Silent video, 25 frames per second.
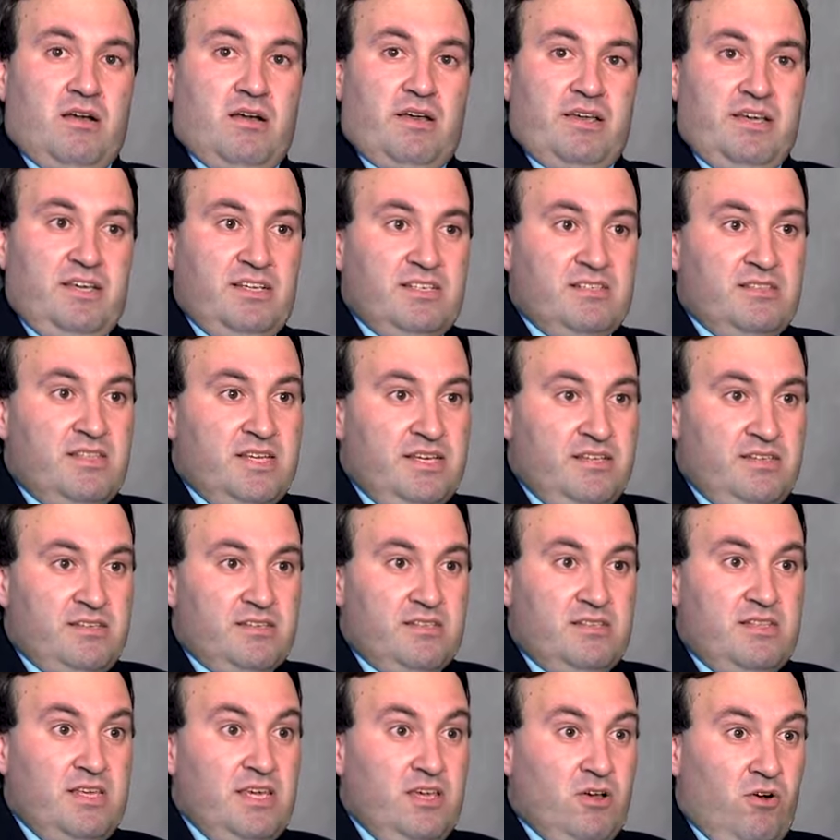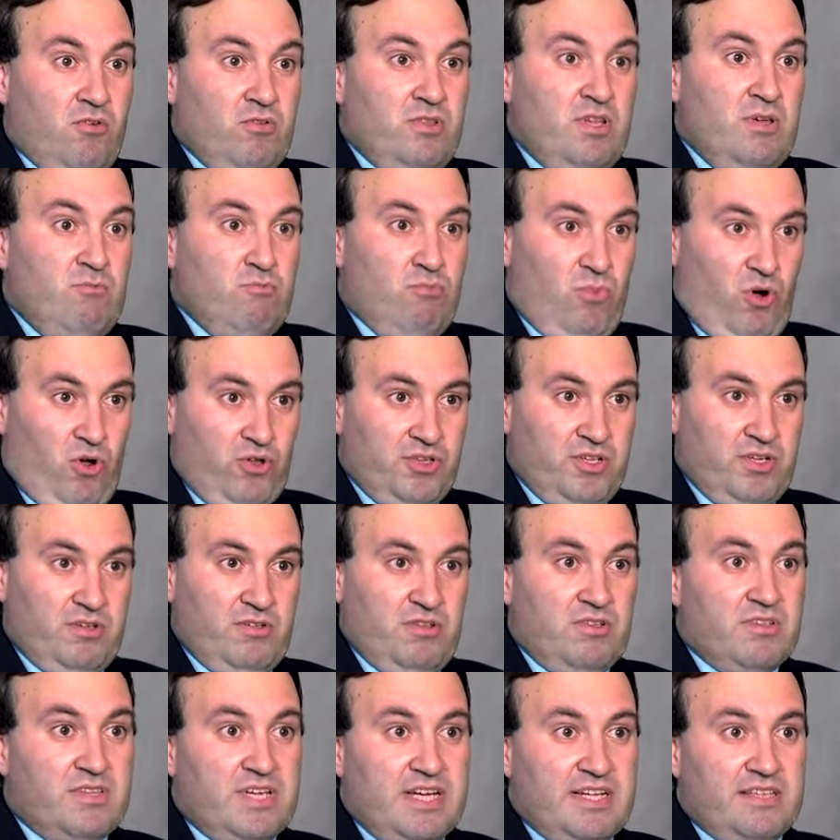Is this the only
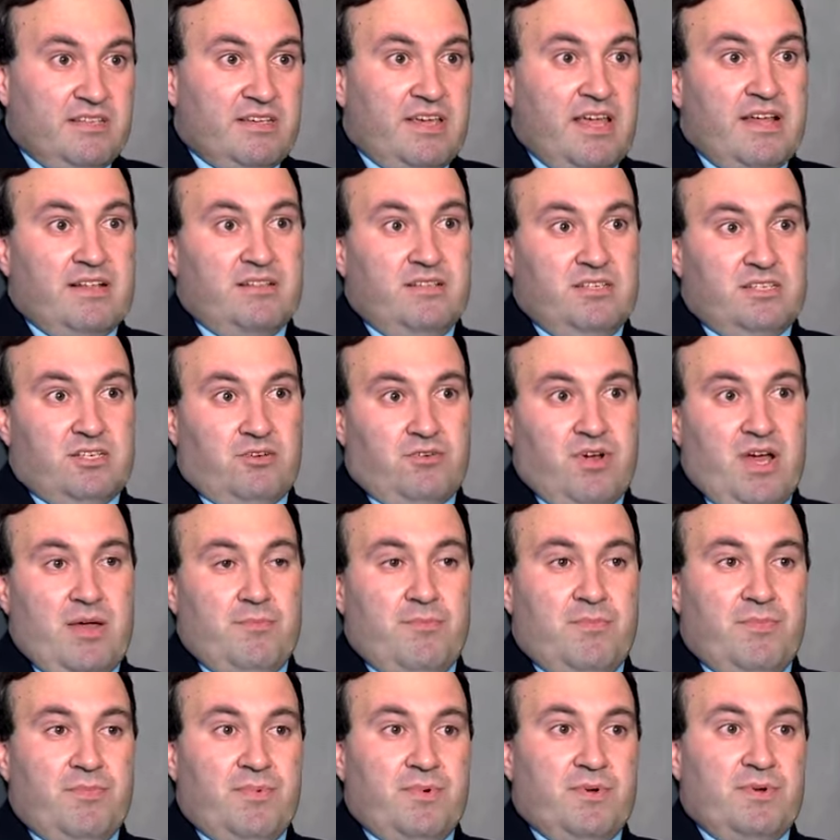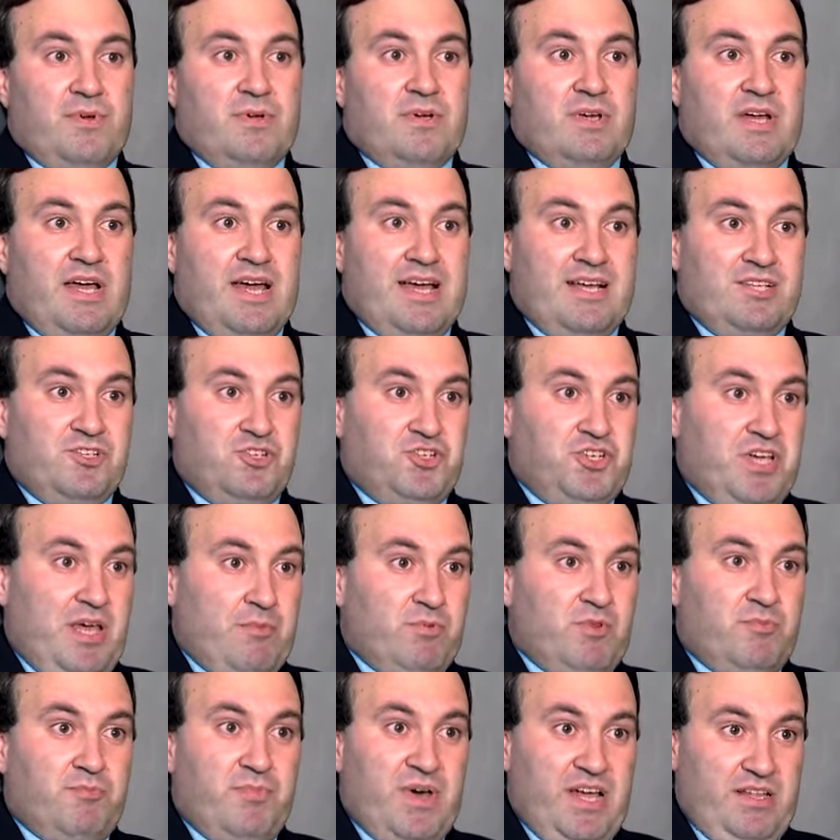model that can describe
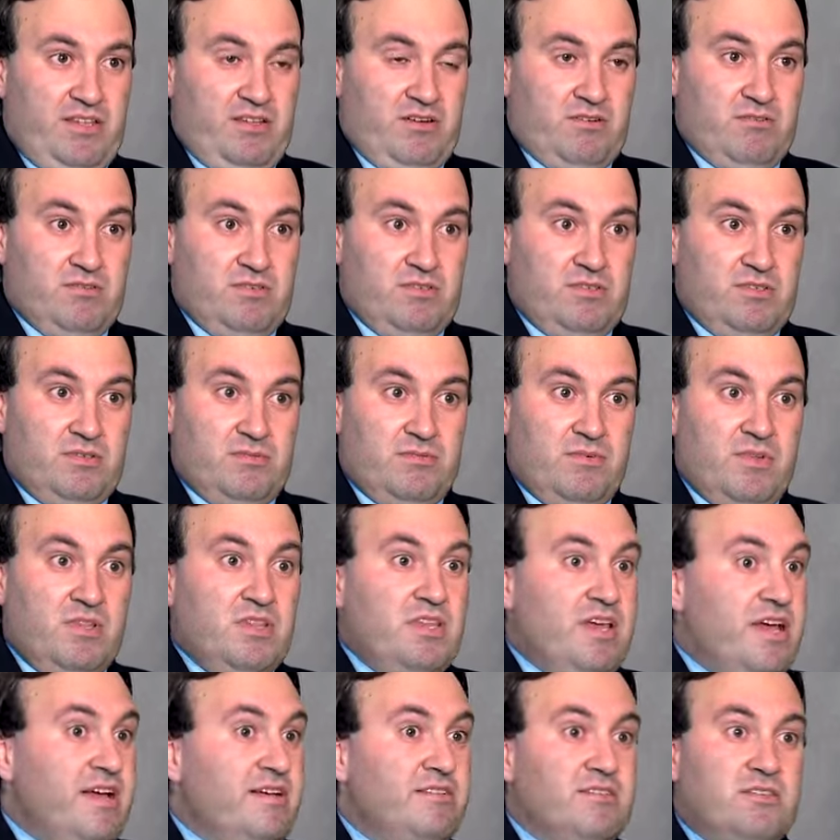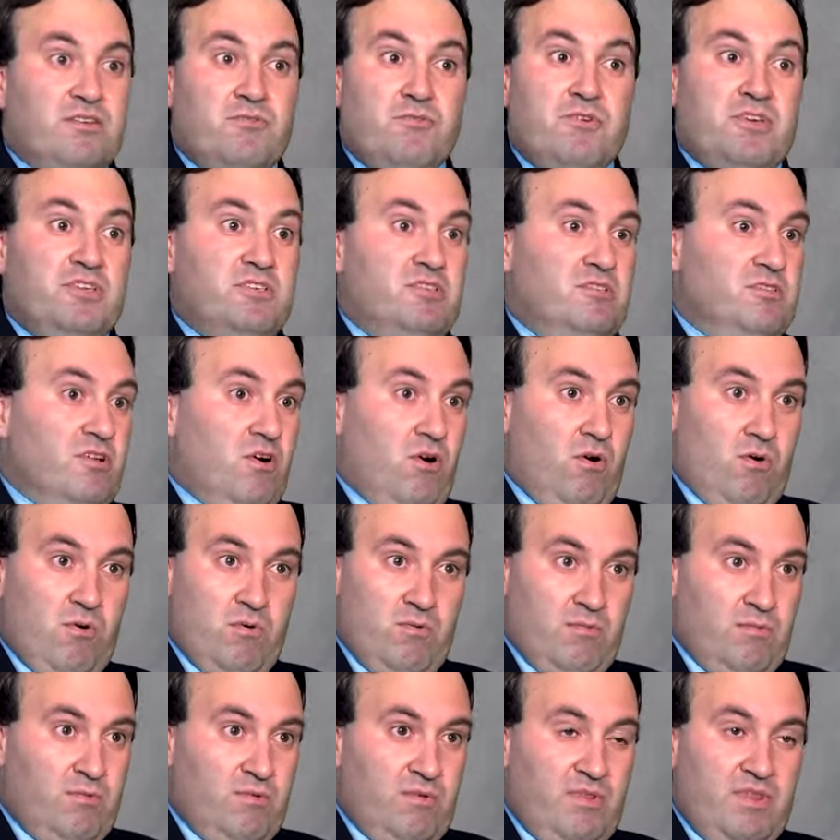S-shaped patterns? The answer is no.
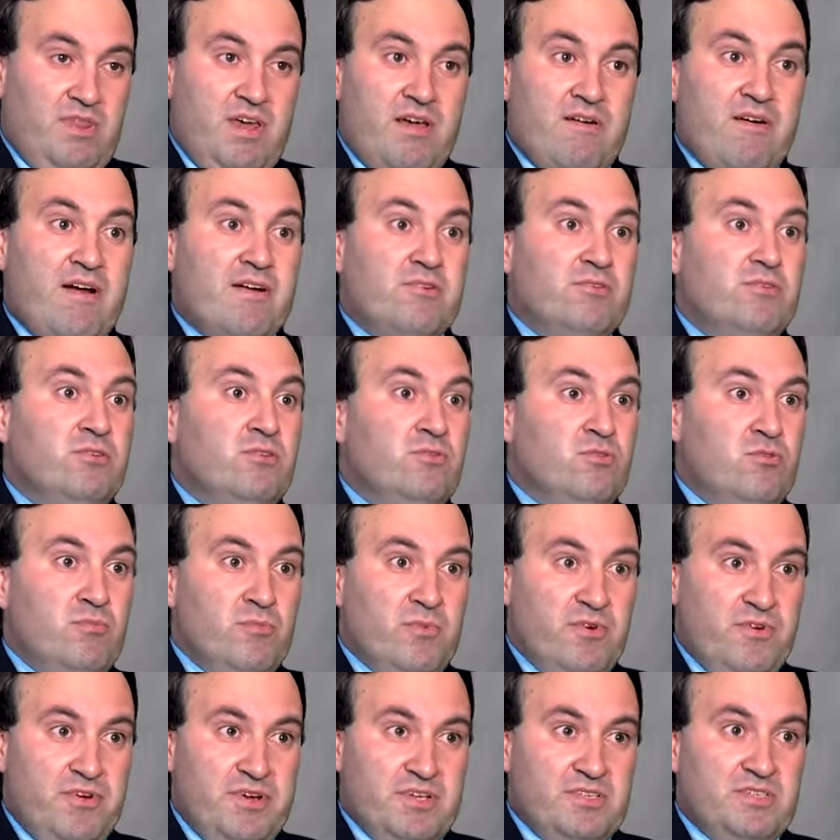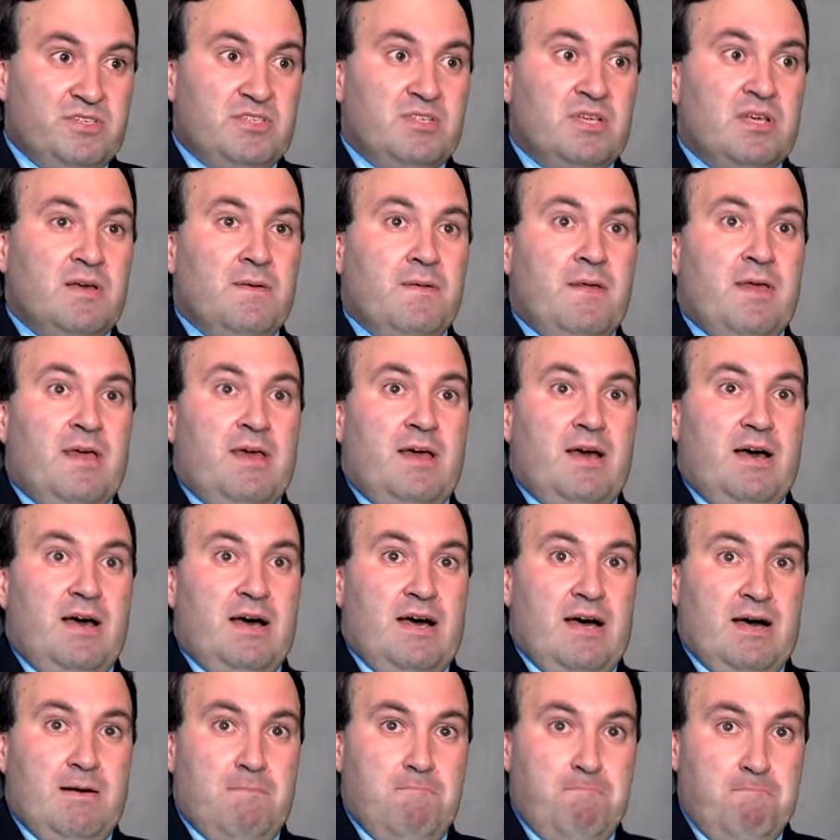There are numerous
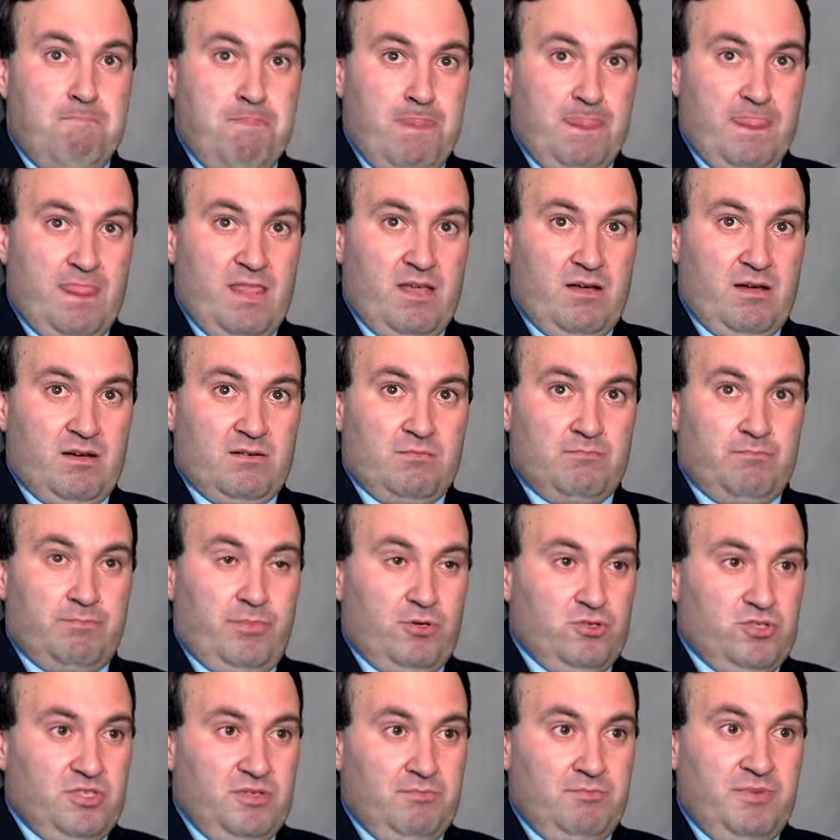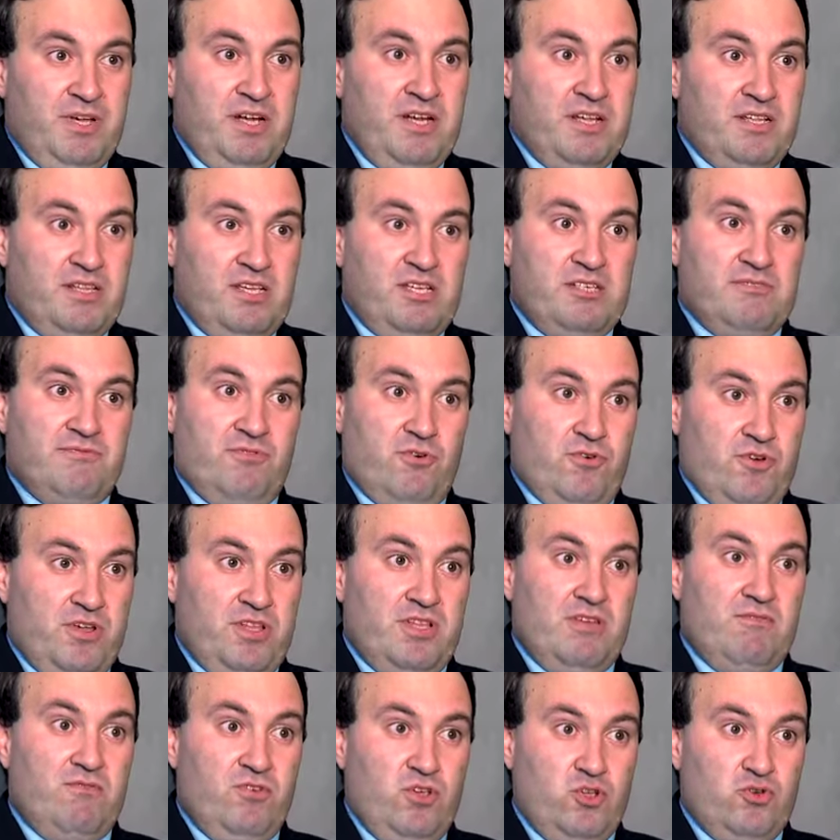possibilities for
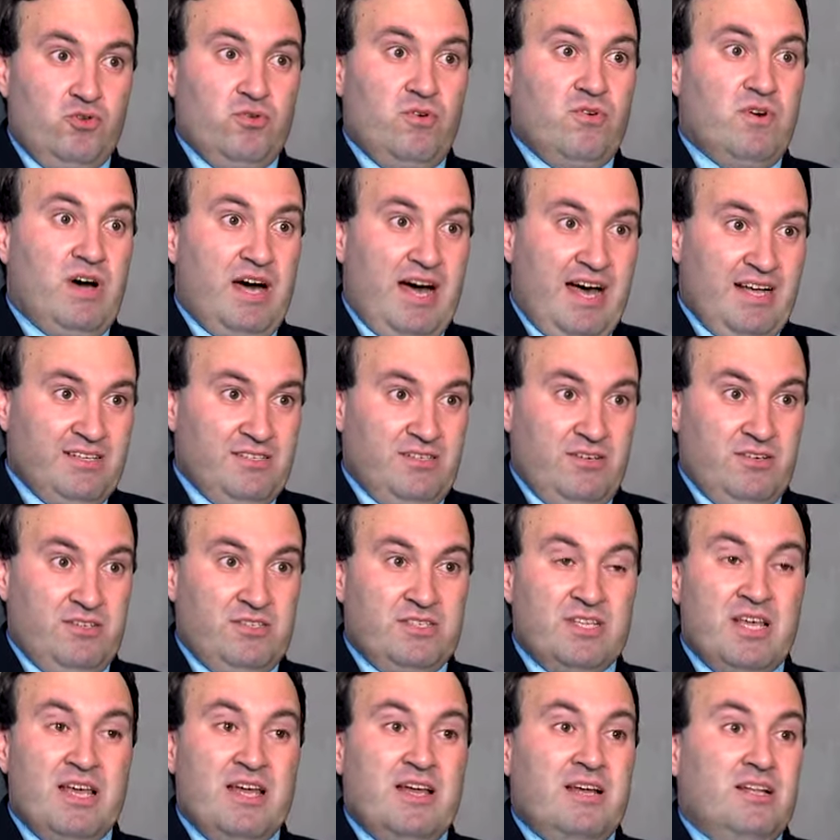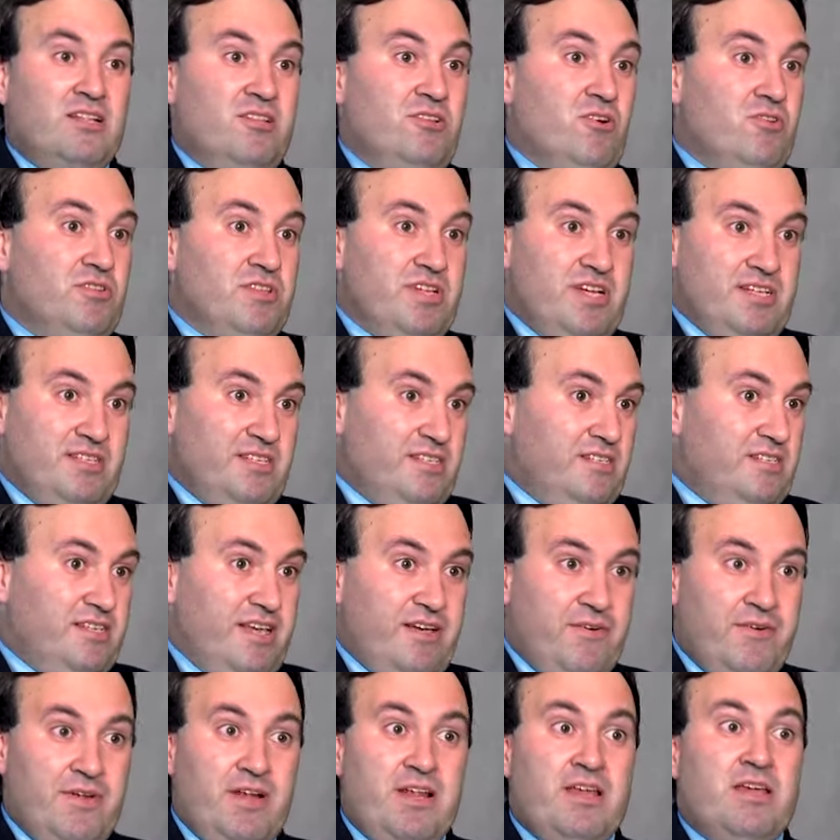individual hazards, not
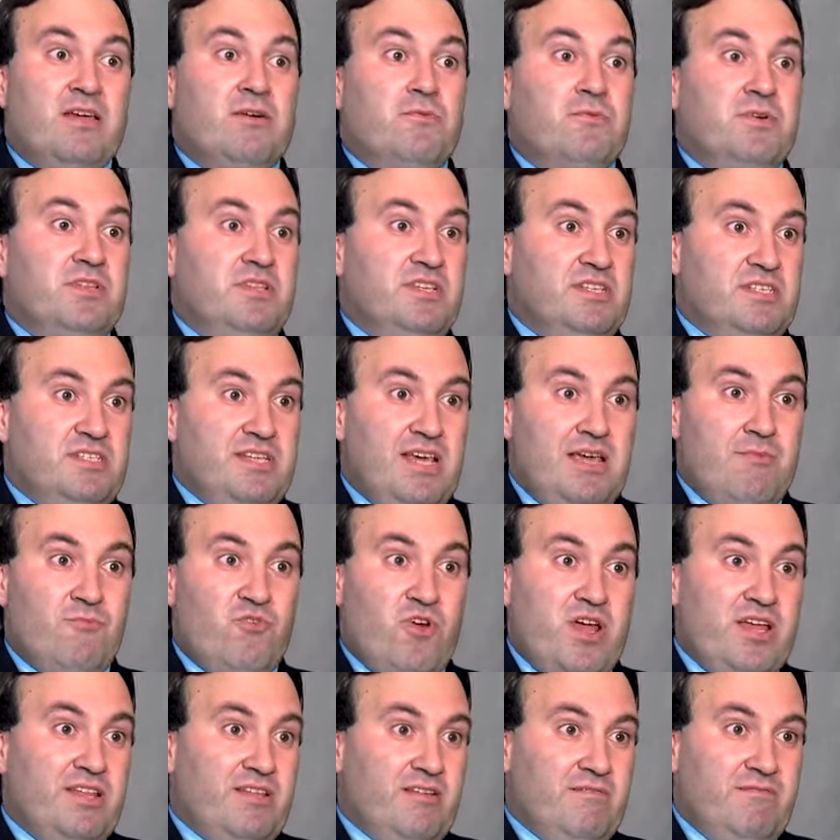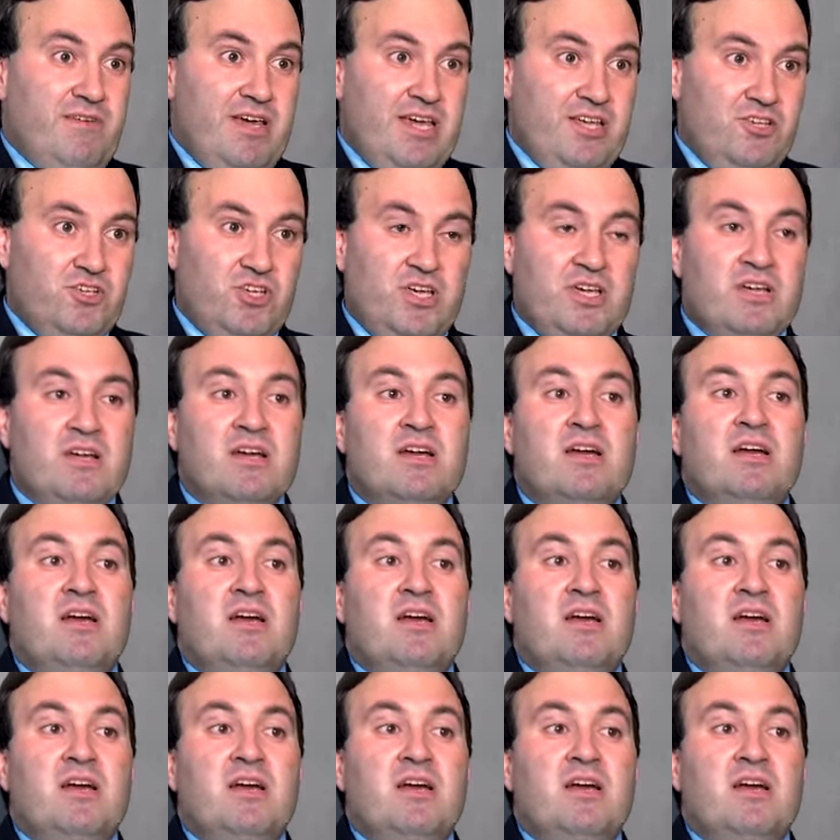necessarily with the same rate of aging,